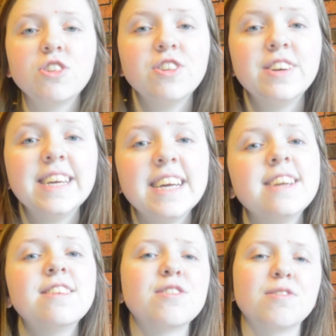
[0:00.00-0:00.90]
you
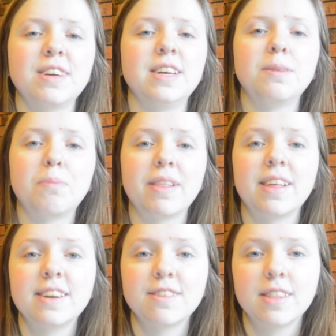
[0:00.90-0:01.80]
need to read by
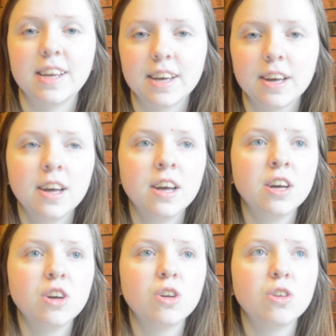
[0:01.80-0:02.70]
the end of the year?
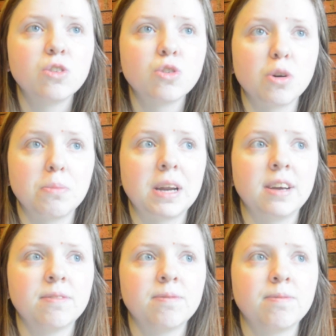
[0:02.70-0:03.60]
So many.
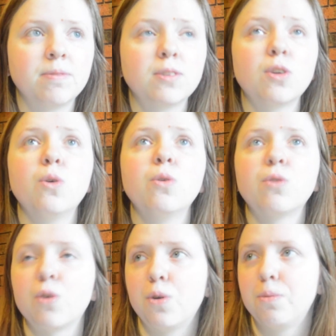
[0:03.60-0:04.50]
So
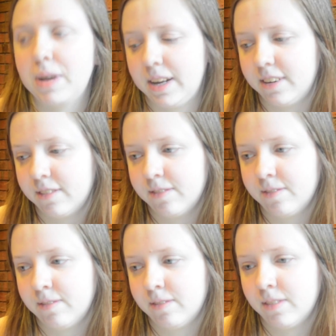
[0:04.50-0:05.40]
many.
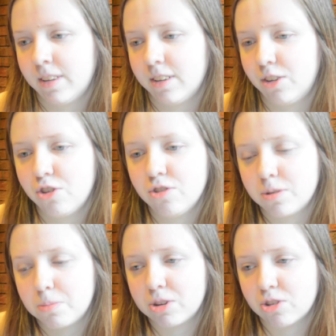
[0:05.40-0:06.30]

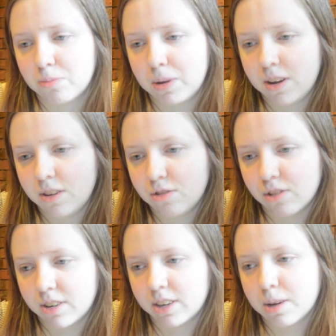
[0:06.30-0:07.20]
Cute picture of me
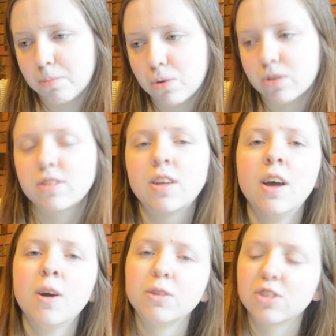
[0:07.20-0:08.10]
drowning in books,
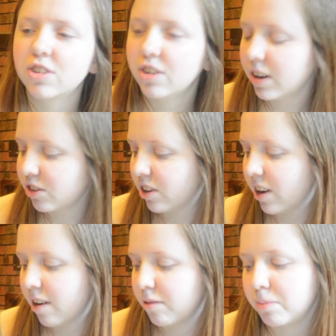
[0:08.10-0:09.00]
which I don't actually
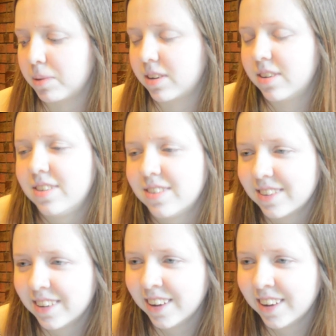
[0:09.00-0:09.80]
have because